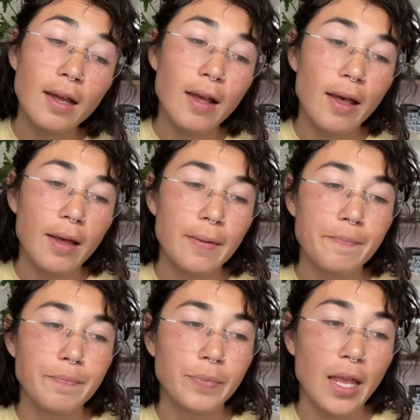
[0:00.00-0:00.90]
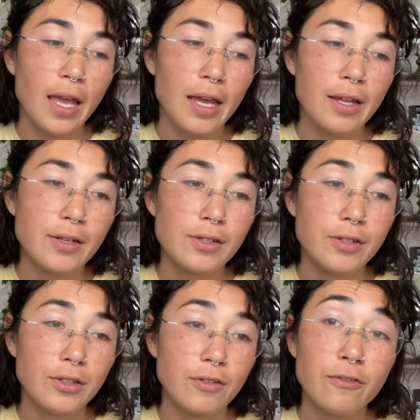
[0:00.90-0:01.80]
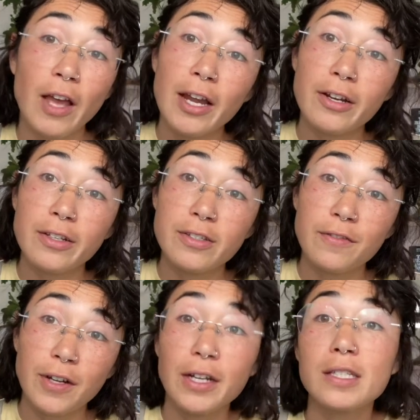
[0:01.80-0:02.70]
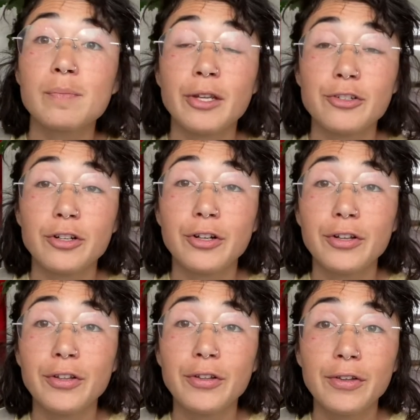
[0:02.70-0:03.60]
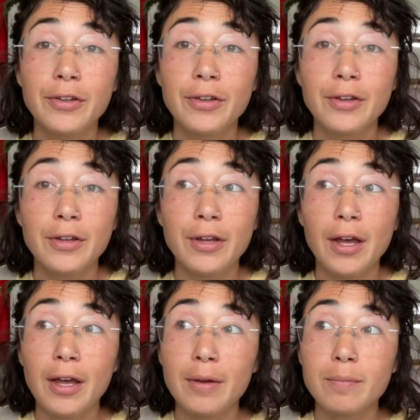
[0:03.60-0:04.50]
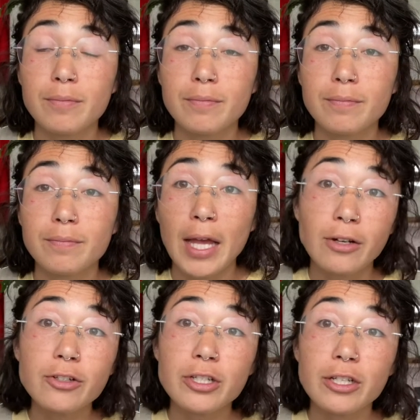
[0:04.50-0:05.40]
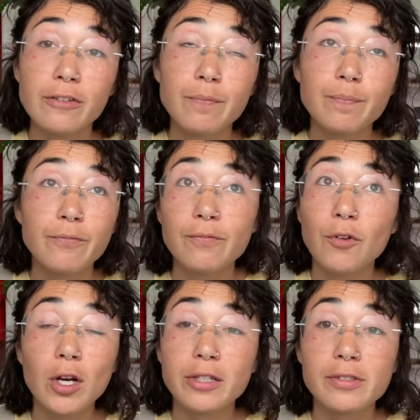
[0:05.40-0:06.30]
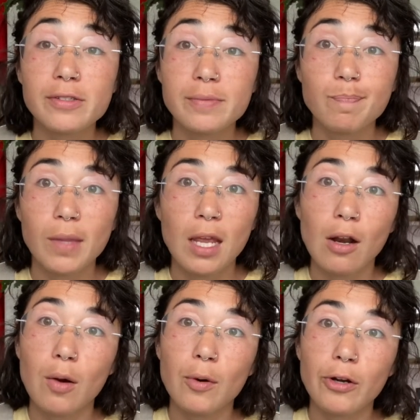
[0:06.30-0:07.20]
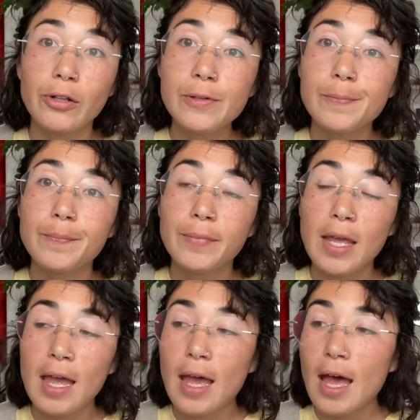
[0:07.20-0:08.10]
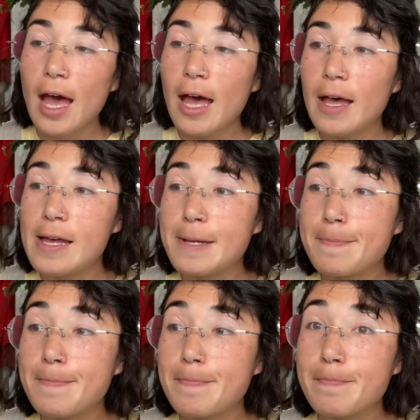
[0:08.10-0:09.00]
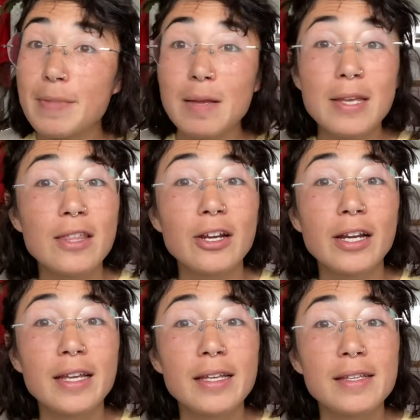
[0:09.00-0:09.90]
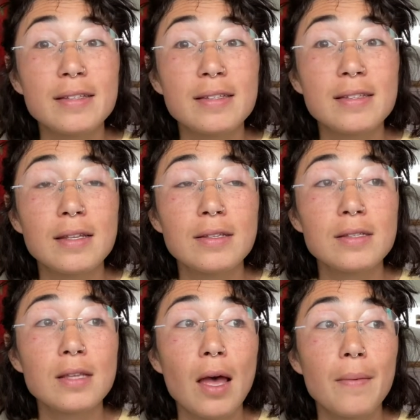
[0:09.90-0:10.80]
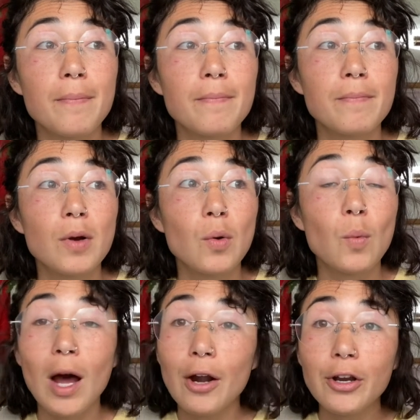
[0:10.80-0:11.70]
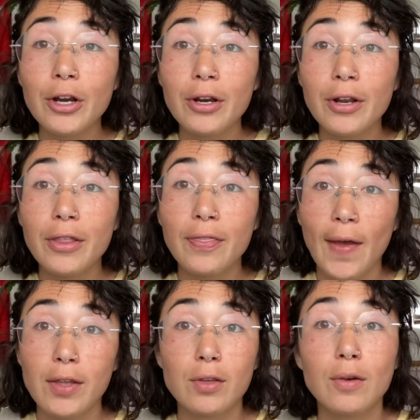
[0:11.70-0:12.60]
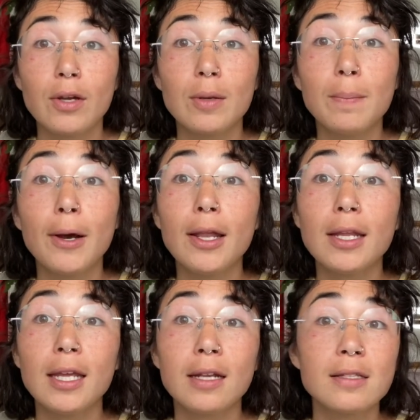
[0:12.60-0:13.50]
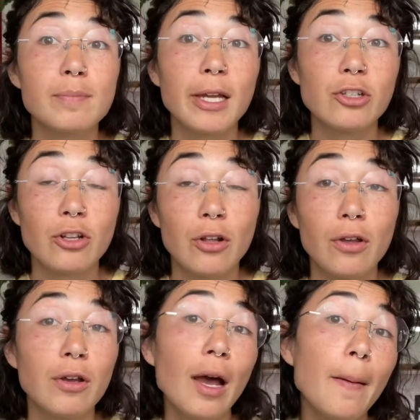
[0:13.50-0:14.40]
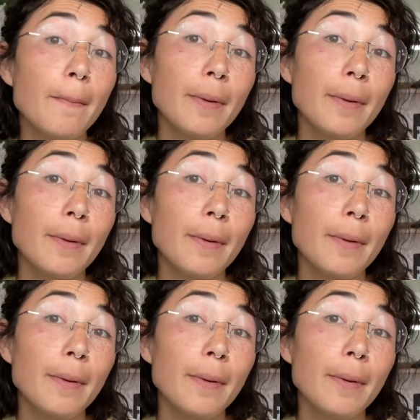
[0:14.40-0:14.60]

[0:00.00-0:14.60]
Um, and fire is a very special um, energy force in our world. Um, maybe there is some water that you could put in a special cup